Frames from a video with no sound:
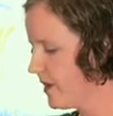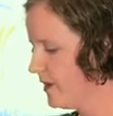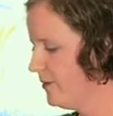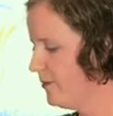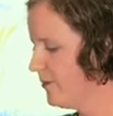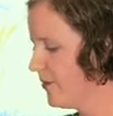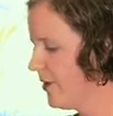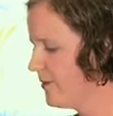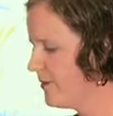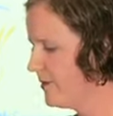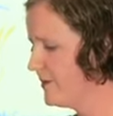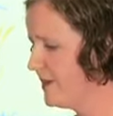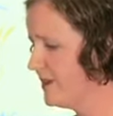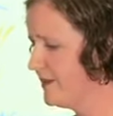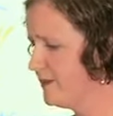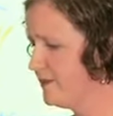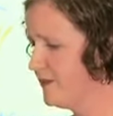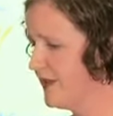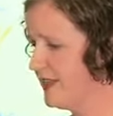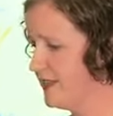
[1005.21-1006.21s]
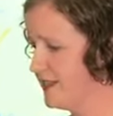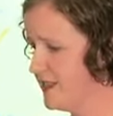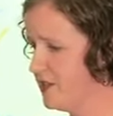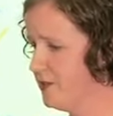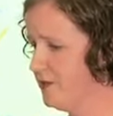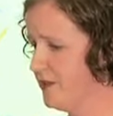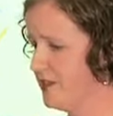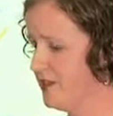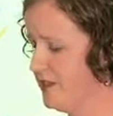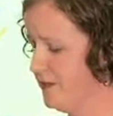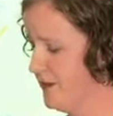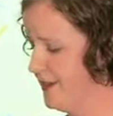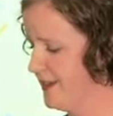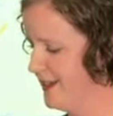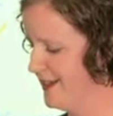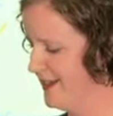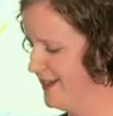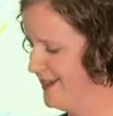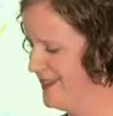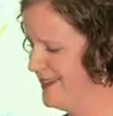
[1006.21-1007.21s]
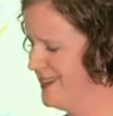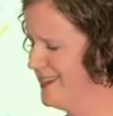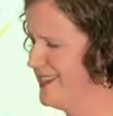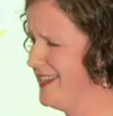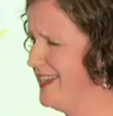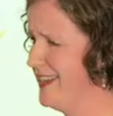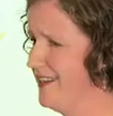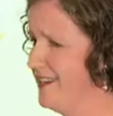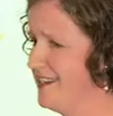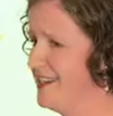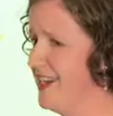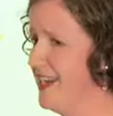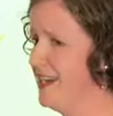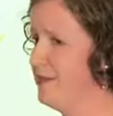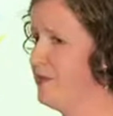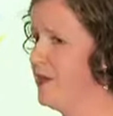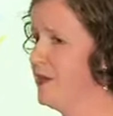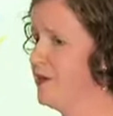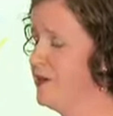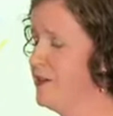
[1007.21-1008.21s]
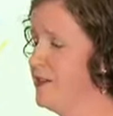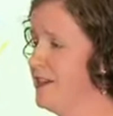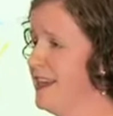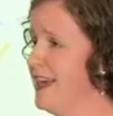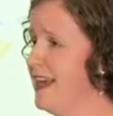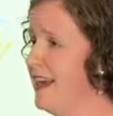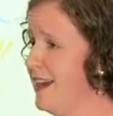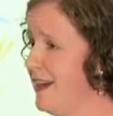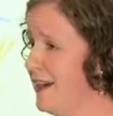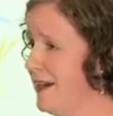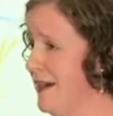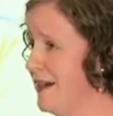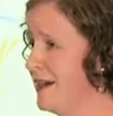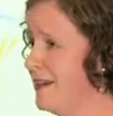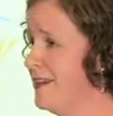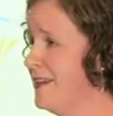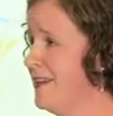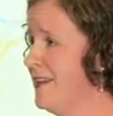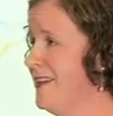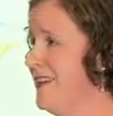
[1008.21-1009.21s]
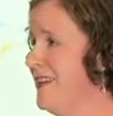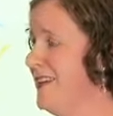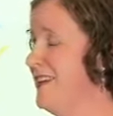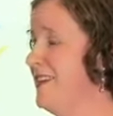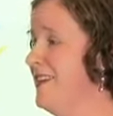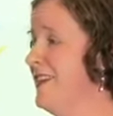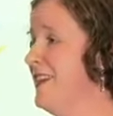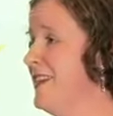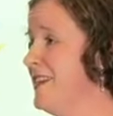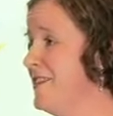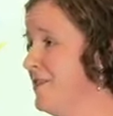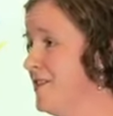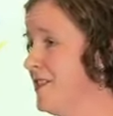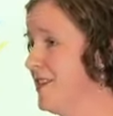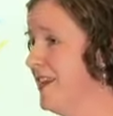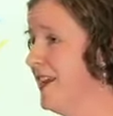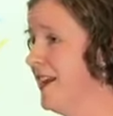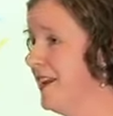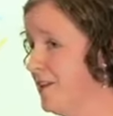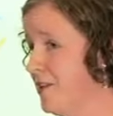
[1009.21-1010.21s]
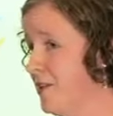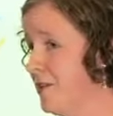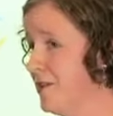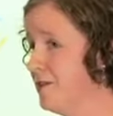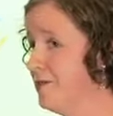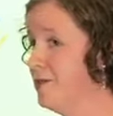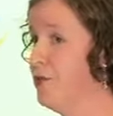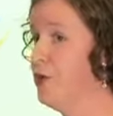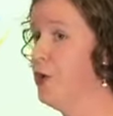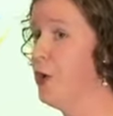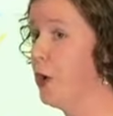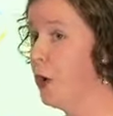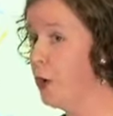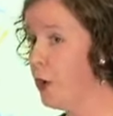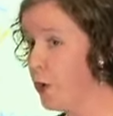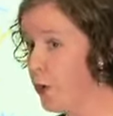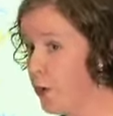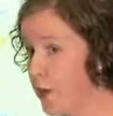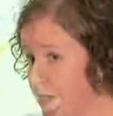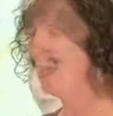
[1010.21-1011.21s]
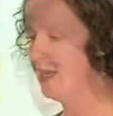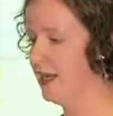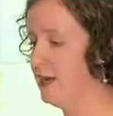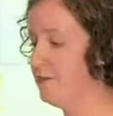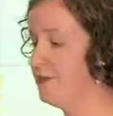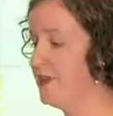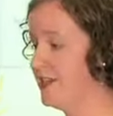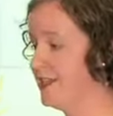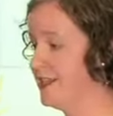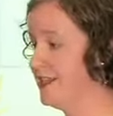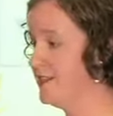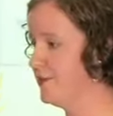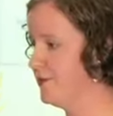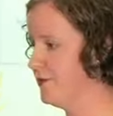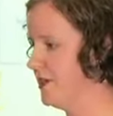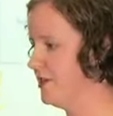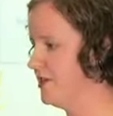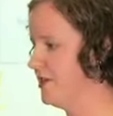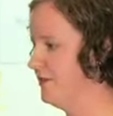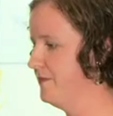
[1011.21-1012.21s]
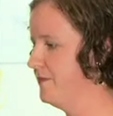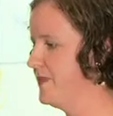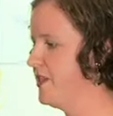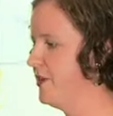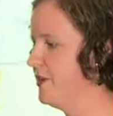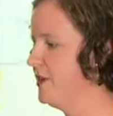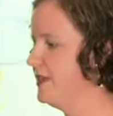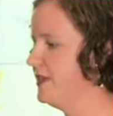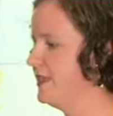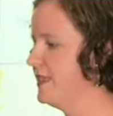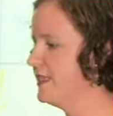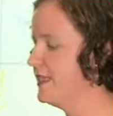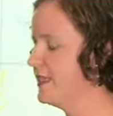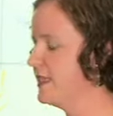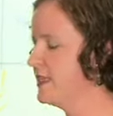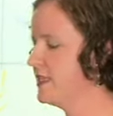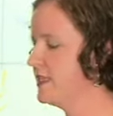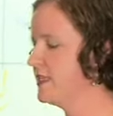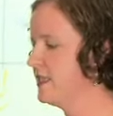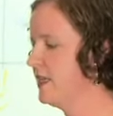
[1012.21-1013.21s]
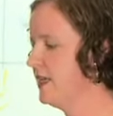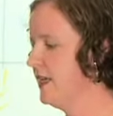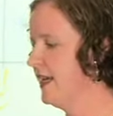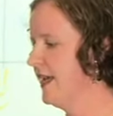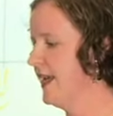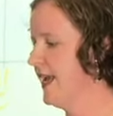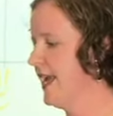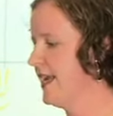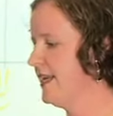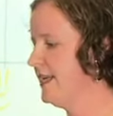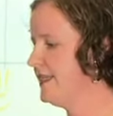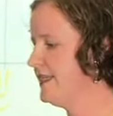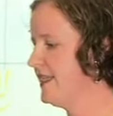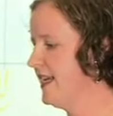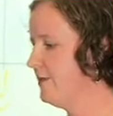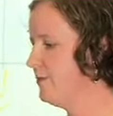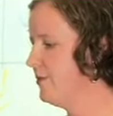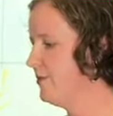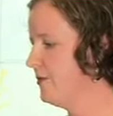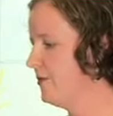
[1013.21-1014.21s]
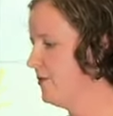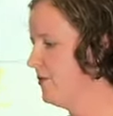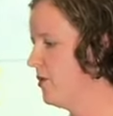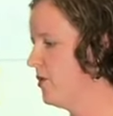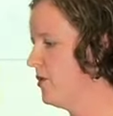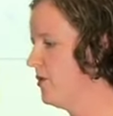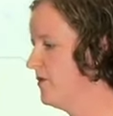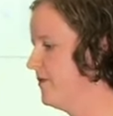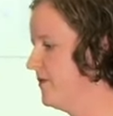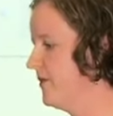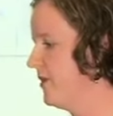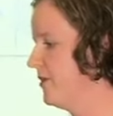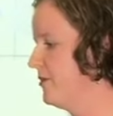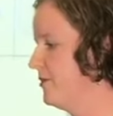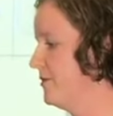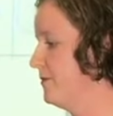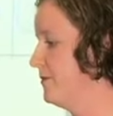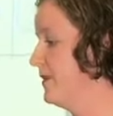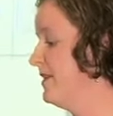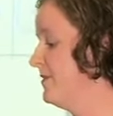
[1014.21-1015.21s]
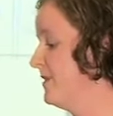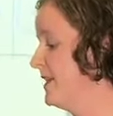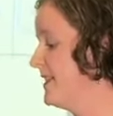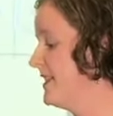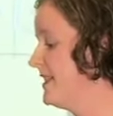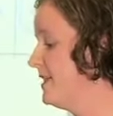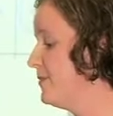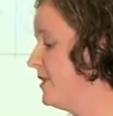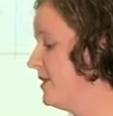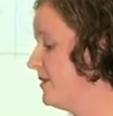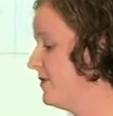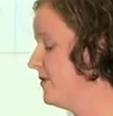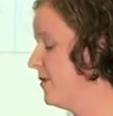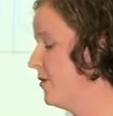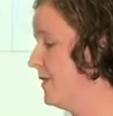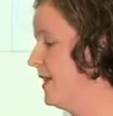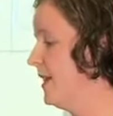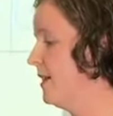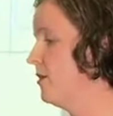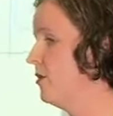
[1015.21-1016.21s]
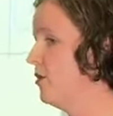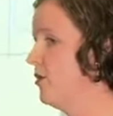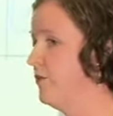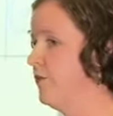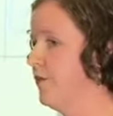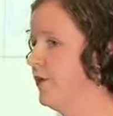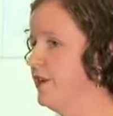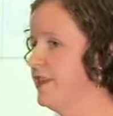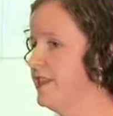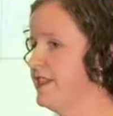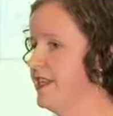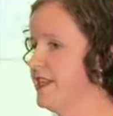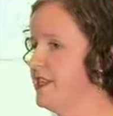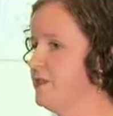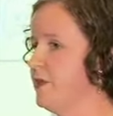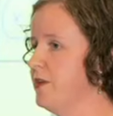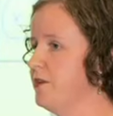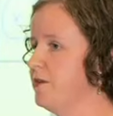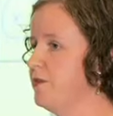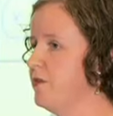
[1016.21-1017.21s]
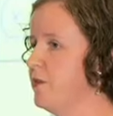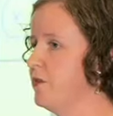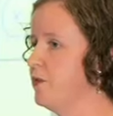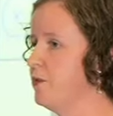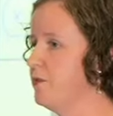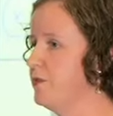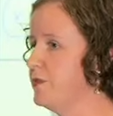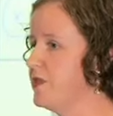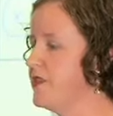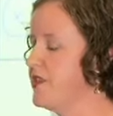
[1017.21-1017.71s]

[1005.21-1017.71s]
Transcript: And probably the biggest question we get asked is, can I take my own car? And the answer is a categorical no, but it is a question. So this is an example of, or a bit of a snippet from our on-road assessment form.